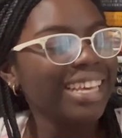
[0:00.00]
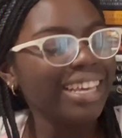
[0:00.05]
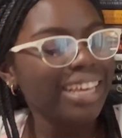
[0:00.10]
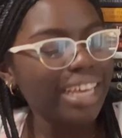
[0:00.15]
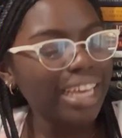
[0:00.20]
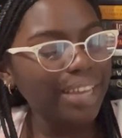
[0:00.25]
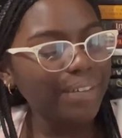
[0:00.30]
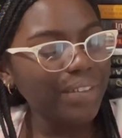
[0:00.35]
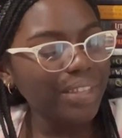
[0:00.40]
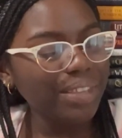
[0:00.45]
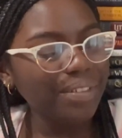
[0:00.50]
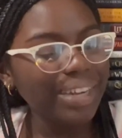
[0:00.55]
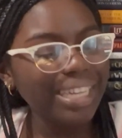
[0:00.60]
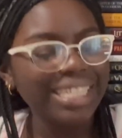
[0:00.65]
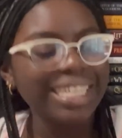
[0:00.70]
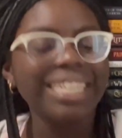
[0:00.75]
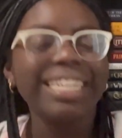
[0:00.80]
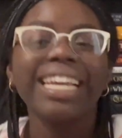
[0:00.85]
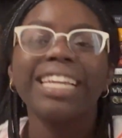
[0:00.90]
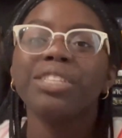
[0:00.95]
Even though I
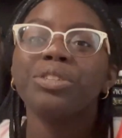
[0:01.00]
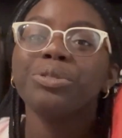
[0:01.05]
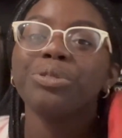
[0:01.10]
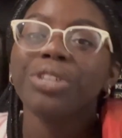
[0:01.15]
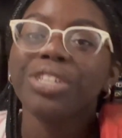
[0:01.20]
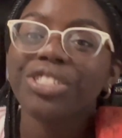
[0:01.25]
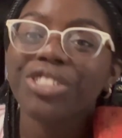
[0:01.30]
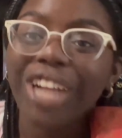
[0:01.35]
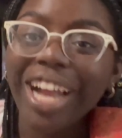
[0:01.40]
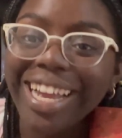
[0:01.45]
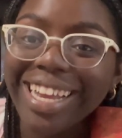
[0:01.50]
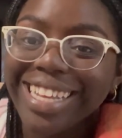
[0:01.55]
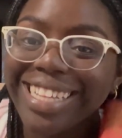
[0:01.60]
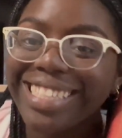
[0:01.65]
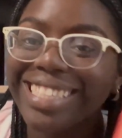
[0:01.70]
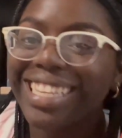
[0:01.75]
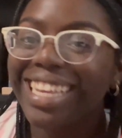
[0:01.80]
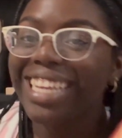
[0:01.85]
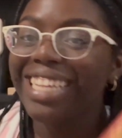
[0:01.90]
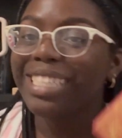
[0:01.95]
did get 2 dust
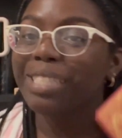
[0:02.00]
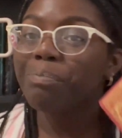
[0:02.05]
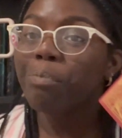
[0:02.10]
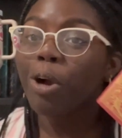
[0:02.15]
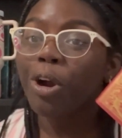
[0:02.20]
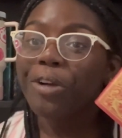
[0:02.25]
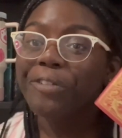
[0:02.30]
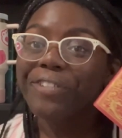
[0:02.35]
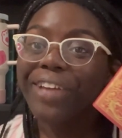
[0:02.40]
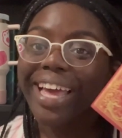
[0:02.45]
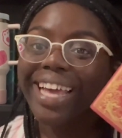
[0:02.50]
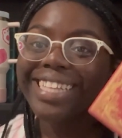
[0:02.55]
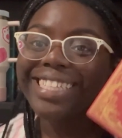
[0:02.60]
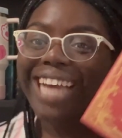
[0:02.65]
jackets, it's perfect.